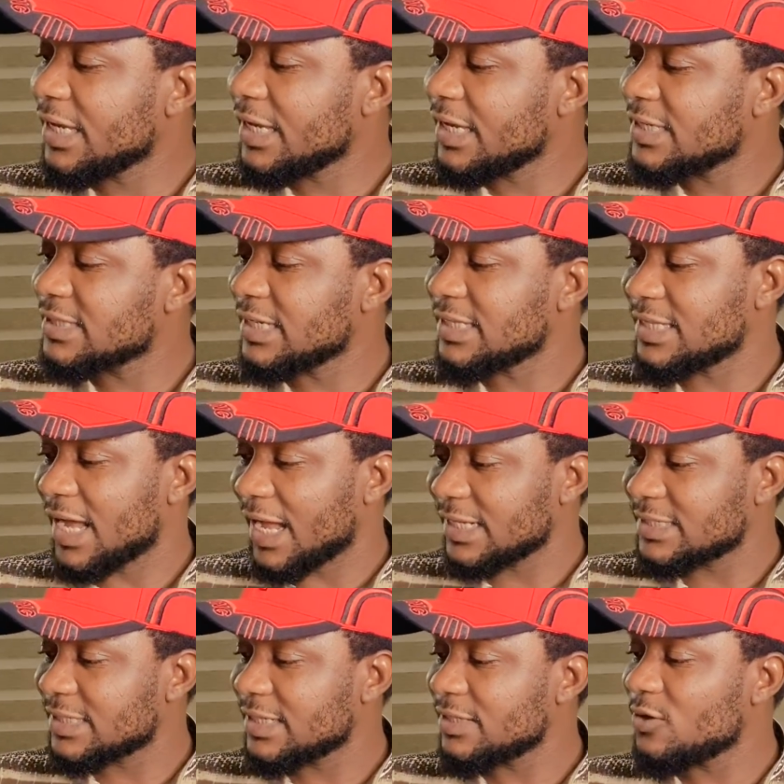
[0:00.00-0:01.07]
Is it
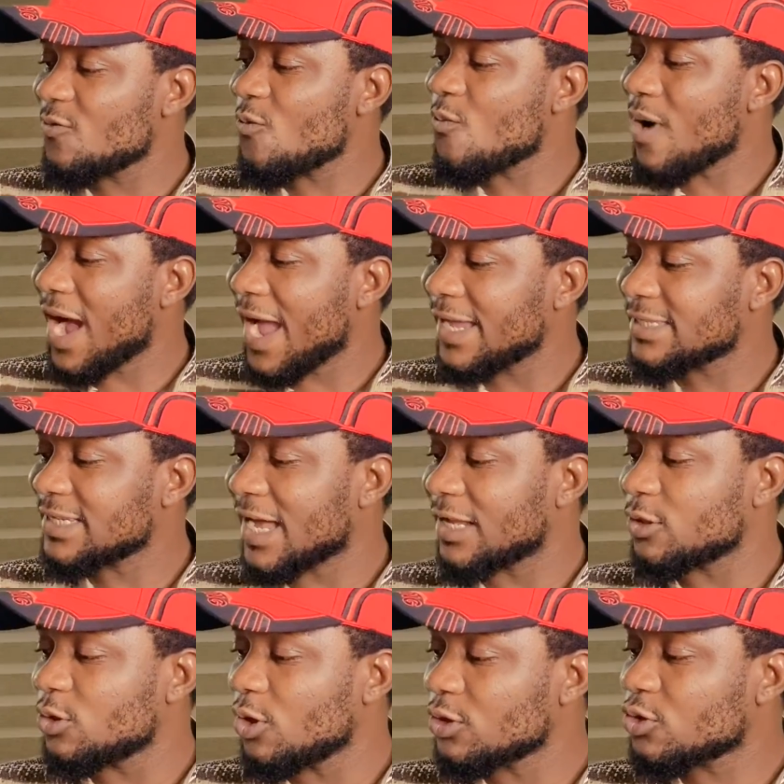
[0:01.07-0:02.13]
that the whites are
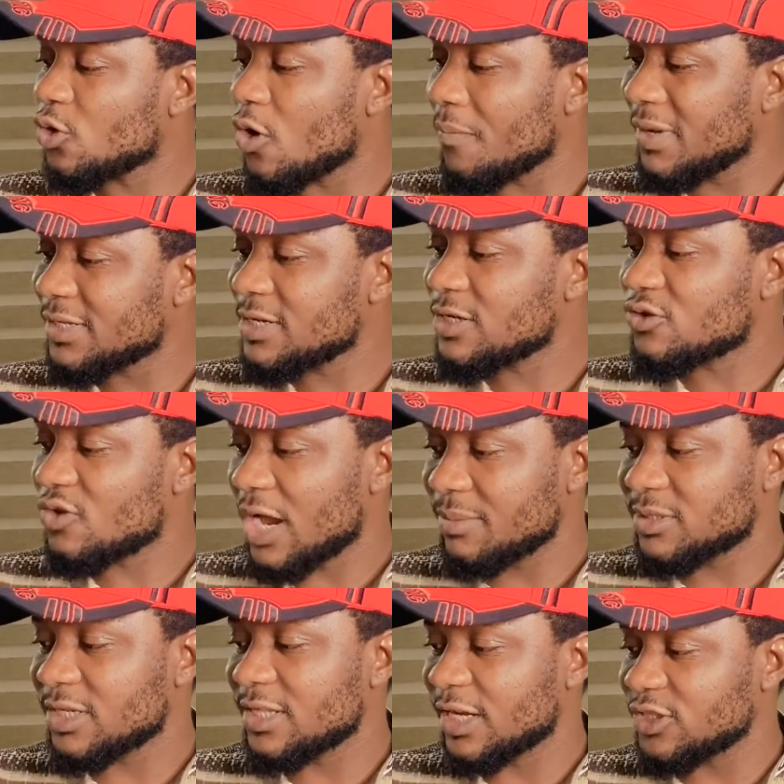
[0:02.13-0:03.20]
not committing
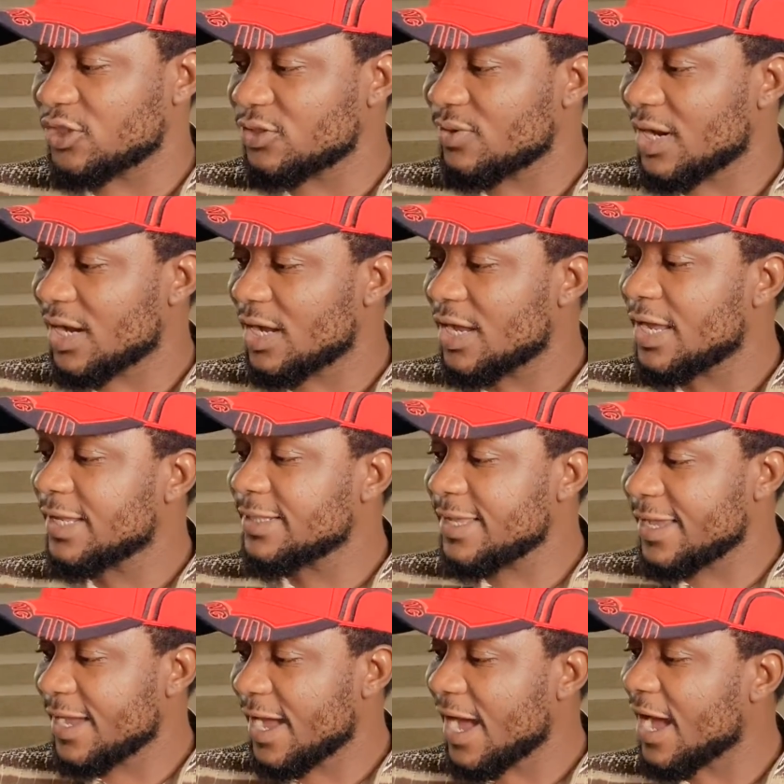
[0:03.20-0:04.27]
crimes in Nigeria?
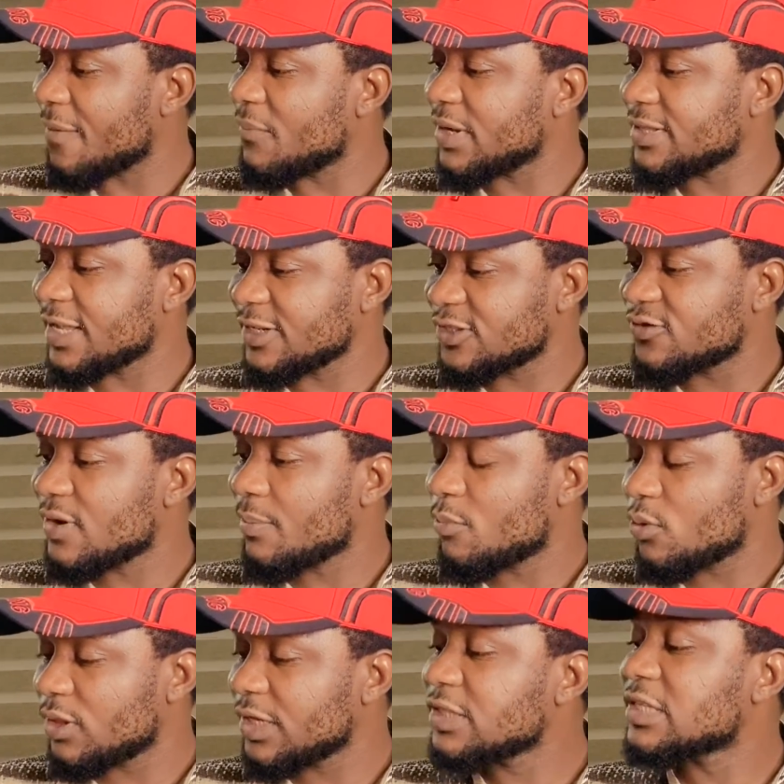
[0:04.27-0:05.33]
They have, but Nigeria
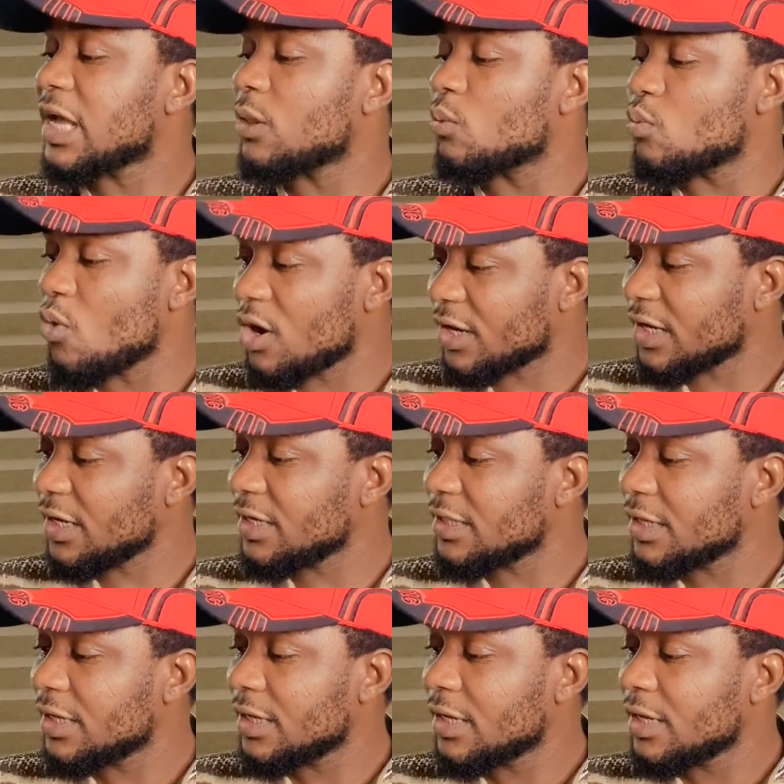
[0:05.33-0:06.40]
police are
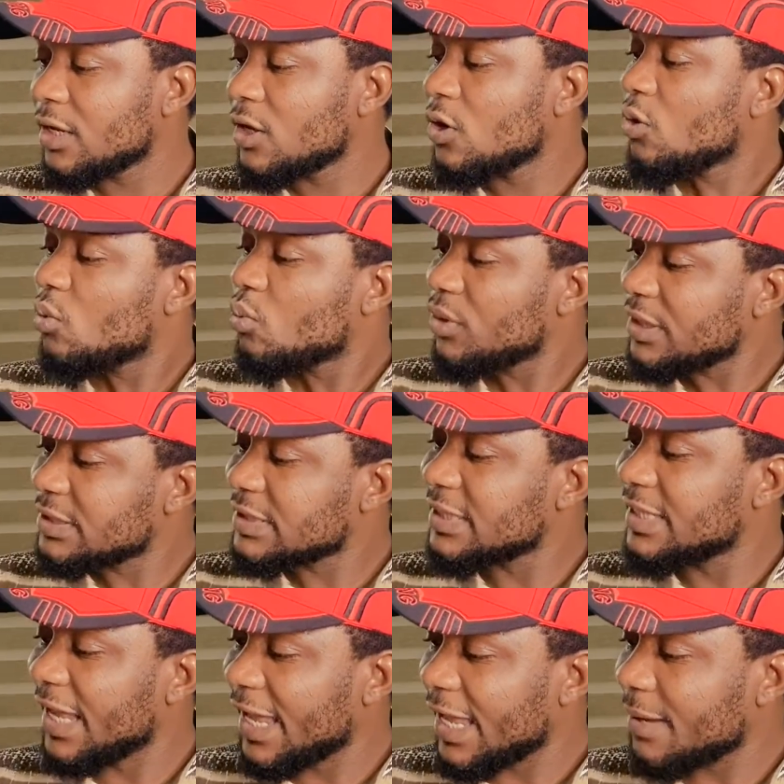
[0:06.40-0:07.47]
working with
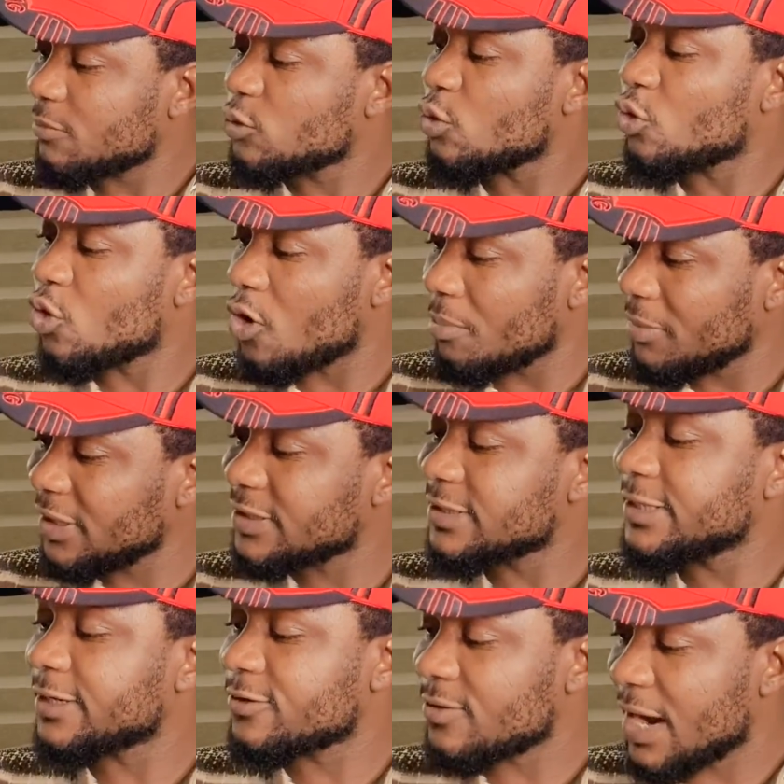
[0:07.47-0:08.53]
them to commit
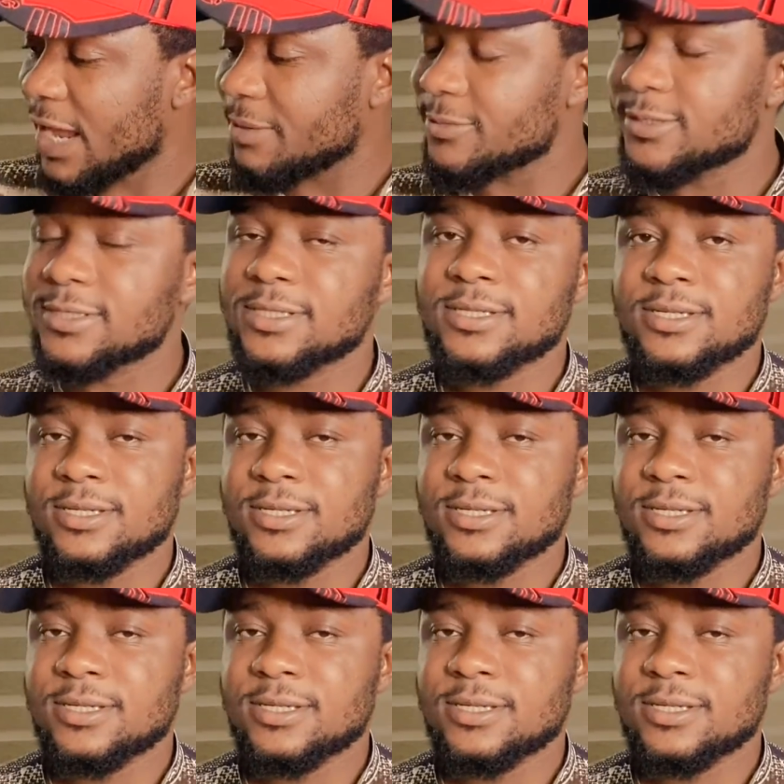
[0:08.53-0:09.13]
the crimes.